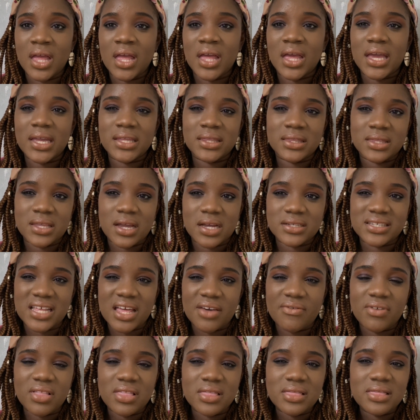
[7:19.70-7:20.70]
It does
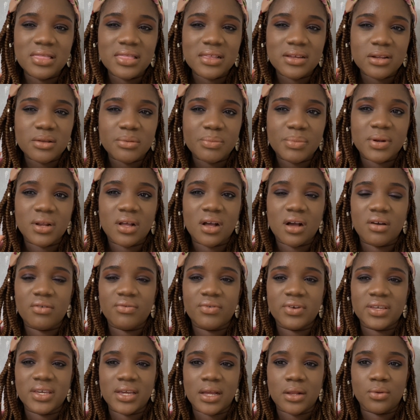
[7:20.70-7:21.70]
have a little bit
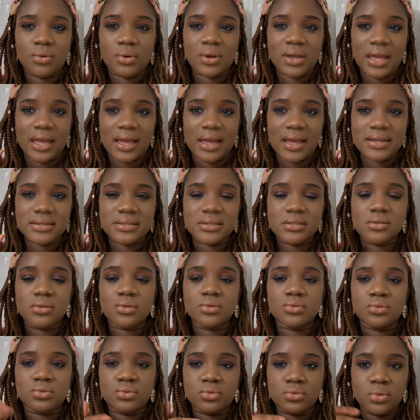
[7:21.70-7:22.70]
of a yellow cast,
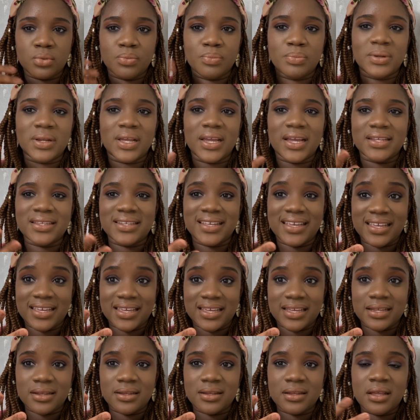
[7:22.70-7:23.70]
so do blend
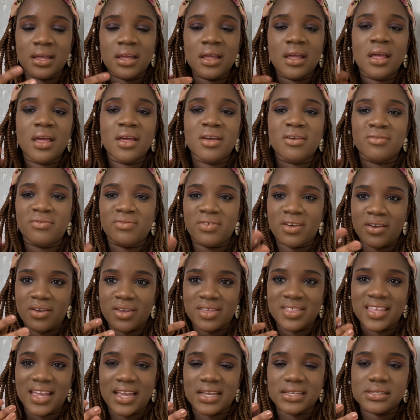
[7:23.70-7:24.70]
in
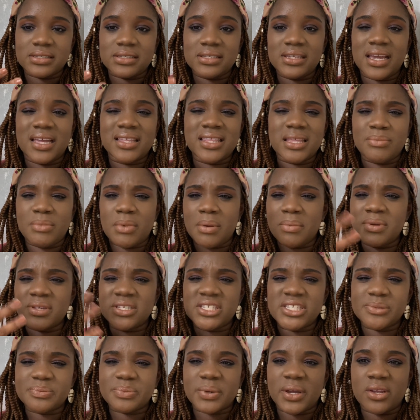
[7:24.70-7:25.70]
very nicely, and then maybe
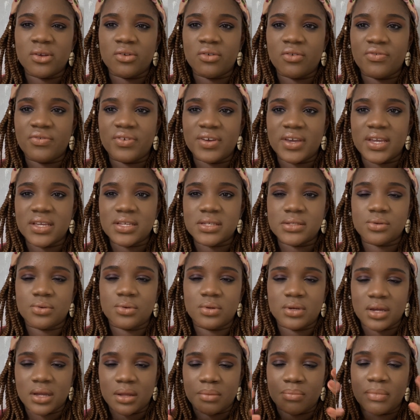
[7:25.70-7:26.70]
spray your face so
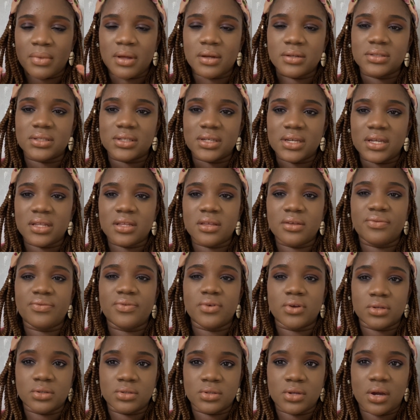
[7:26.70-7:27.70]
you can melt in
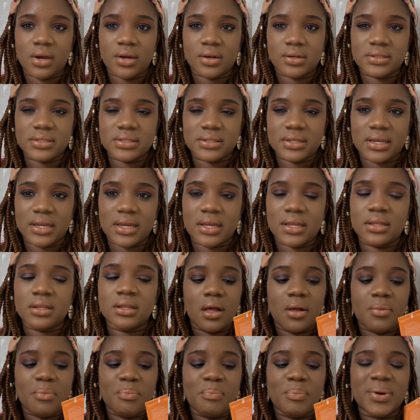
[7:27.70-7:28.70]
if you're dark
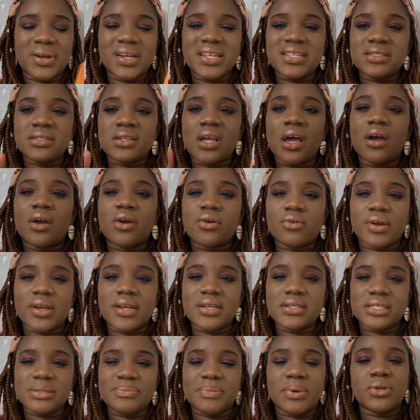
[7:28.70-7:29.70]
skin. But it's not
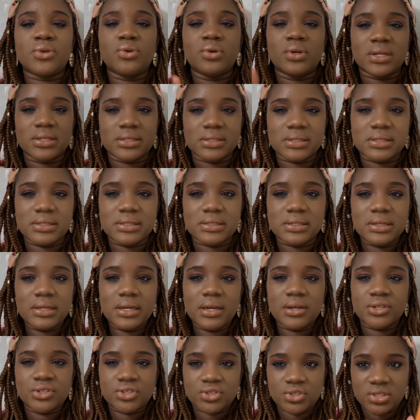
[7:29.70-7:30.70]
crazy, but you can
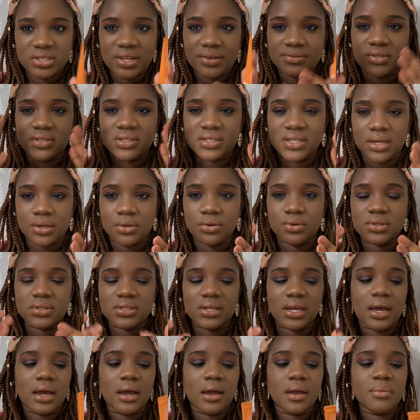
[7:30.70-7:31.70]
see it. You just have to take your
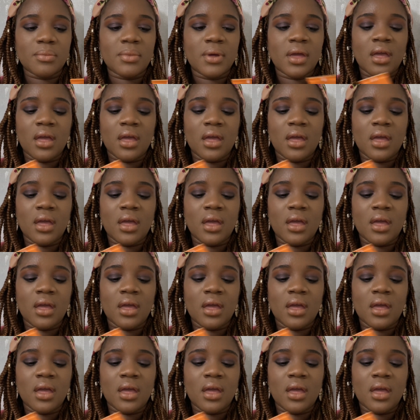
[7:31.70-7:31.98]
time,